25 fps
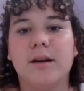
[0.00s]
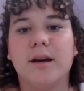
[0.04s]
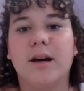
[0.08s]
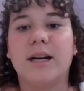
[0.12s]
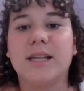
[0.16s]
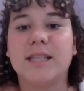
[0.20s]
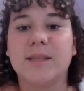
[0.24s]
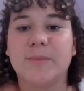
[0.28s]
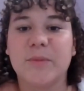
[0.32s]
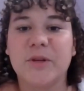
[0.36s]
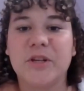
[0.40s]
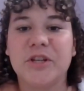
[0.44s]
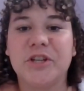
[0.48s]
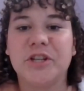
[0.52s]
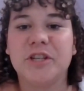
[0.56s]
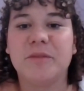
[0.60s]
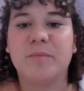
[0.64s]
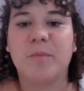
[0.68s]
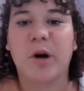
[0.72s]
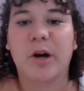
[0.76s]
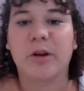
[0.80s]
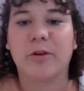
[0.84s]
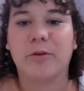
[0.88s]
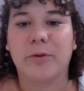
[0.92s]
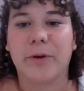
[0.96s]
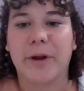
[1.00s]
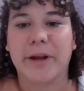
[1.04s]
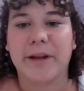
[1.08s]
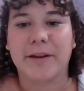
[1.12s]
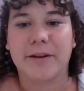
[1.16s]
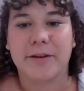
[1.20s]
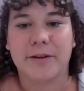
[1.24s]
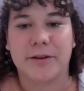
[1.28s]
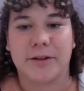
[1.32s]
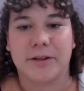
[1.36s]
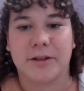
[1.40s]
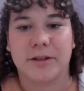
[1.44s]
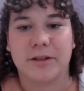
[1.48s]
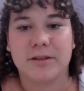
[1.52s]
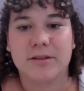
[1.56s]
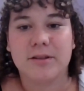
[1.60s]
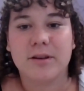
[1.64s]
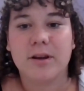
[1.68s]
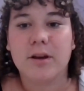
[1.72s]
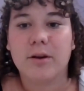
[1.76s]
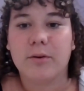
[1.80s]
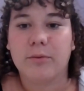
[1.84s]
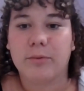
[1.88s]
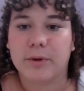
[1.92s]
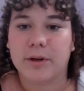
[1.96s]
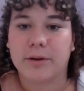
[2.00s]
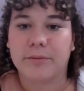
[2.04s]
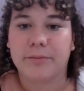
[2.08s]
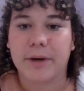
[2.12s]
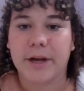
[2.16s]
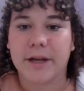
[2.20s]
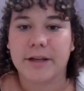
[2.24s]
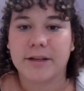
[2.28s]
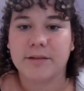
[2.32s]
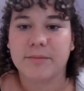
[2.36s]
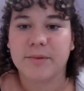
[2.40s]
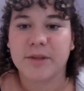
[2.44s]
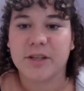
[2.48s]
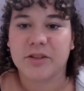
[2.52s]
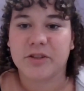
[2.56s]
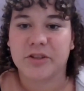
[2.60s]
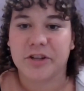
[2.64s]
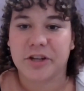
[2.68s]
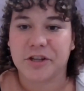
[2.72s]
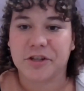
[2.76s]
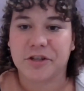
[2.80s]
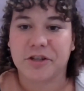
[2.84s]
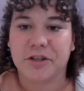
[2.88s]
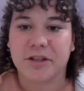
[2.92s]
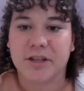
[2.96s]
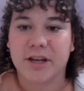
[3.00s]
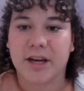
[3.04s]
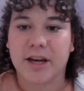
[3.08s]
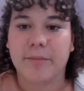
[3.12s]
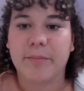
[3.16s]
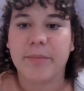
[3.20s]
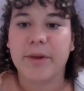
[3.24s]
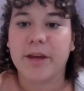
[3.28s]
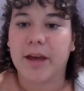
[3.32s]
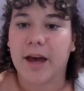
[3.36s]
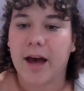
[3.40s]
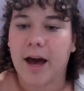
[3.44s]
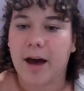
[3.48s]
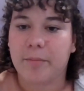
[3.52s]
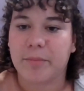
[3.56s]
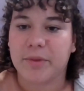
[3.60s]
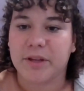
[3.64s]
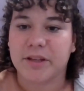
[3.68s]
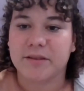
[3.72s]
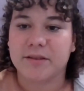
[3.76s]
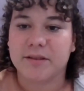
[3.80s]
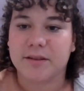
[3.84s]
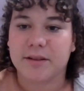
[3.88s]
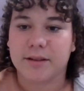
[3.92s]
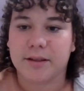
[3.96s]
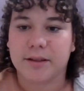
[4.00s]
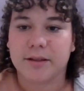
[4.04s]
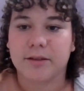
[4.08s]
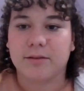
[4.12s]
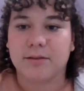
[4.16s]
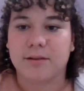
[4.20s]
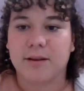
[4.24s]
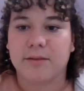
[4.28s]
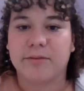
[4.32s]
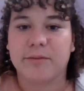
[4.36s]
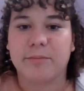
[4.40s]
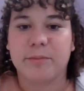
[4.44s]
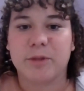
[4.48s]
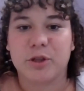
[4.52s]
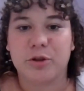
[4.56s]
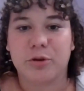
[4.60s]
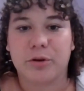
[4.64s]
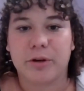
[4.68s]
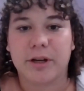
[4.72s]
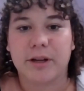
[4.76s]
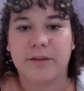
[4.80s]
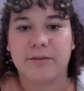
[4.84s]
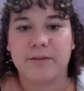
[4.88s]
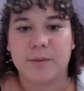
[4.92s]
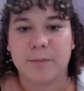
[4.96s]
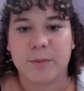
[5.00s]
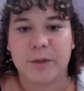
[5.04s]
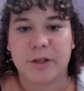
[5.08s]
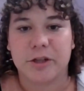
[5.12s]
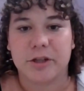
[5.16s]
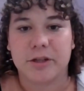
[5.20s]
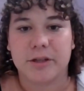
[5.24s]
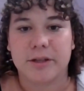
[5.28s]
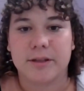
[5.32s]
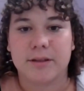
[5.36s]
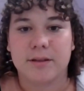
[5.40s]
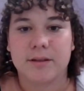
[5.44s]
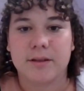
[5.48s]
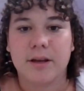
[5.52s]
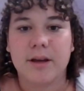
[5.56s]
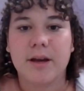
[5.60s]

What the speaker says: A species bottleneck occurs when a random extinction type happens and kills off a majority of species,